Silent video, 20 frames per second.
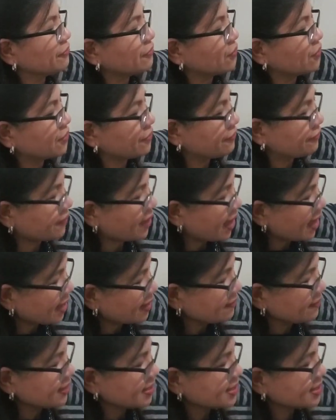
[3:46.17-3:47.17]
4, 5,
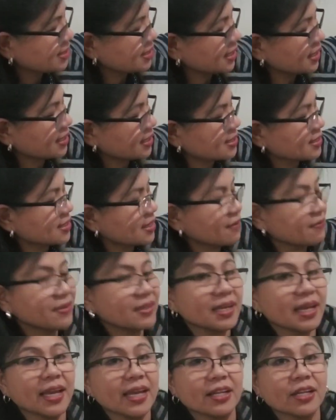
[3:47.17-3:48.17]
6, 7,
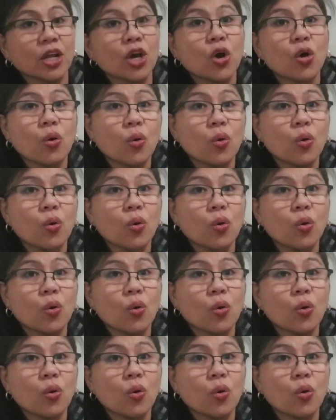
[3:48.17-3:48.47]
8.